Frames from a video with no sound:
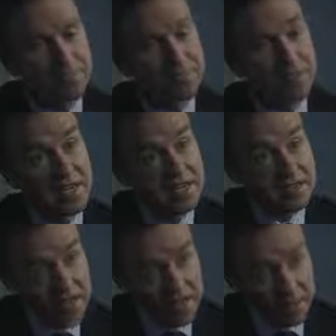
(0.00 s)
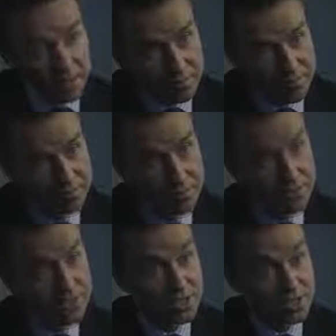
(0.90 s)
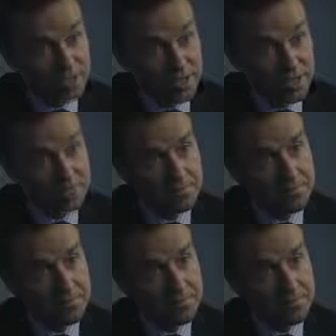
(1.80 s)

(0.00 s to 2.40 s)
to fight the melanoma, which is a good thing.